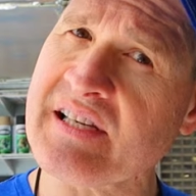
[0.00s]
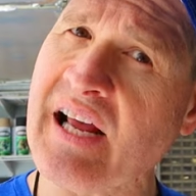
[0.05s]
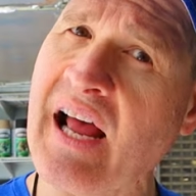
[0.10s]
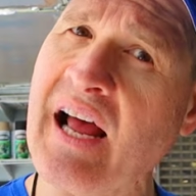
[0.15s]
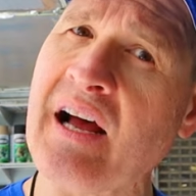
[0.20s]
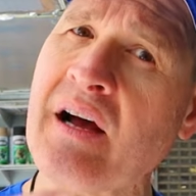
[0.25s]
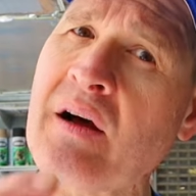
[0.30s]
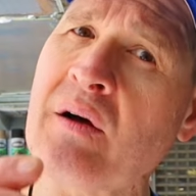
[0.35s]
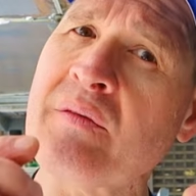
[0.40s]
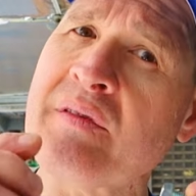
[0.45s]
is
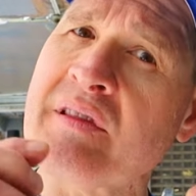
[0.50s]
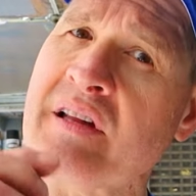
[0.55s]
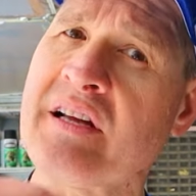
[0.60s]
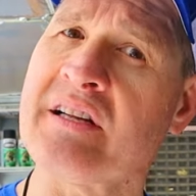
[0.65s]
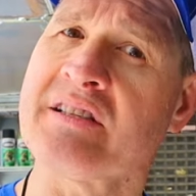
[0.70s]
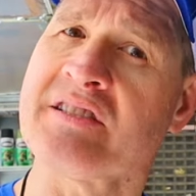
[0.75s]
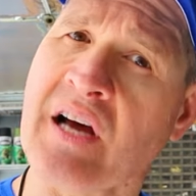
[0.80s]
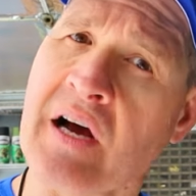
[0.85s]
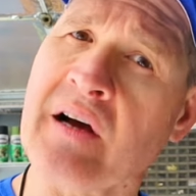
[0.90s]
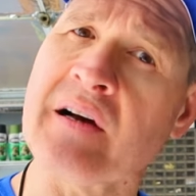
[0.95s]
how
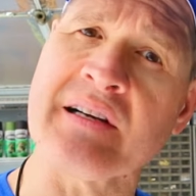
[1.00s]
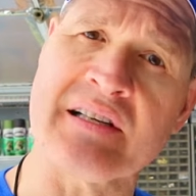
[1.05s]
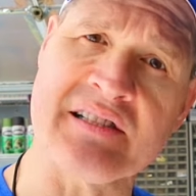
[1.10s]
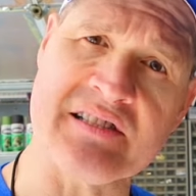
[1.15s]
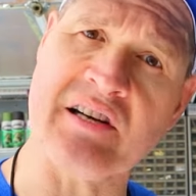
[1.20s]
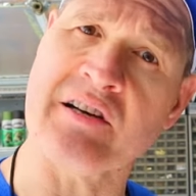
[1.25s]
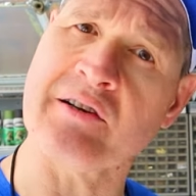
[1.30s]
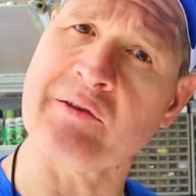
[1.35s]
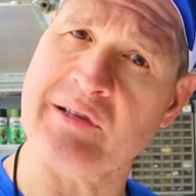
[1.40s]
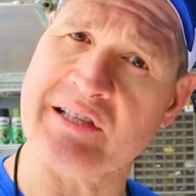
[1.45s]
the tongue
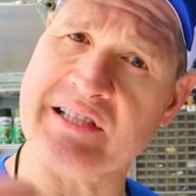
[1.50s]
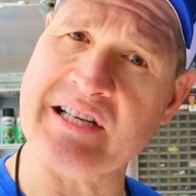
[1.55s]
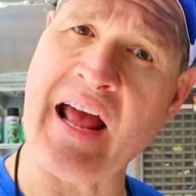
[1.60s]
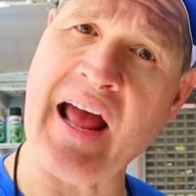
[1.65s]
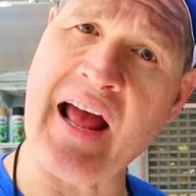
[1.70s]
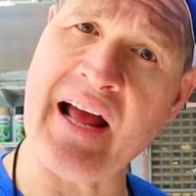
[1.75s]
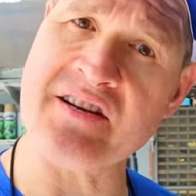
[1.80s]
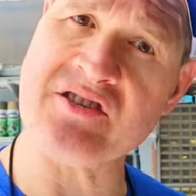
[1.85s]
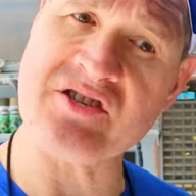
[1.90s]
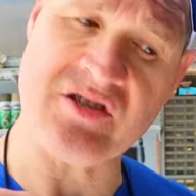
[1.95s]
is gonna to
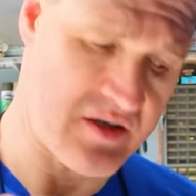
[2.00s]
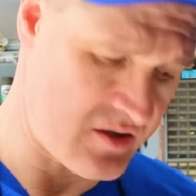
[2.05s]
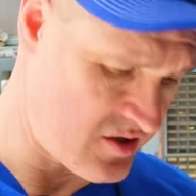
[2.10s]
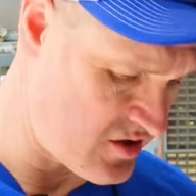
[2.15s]
attach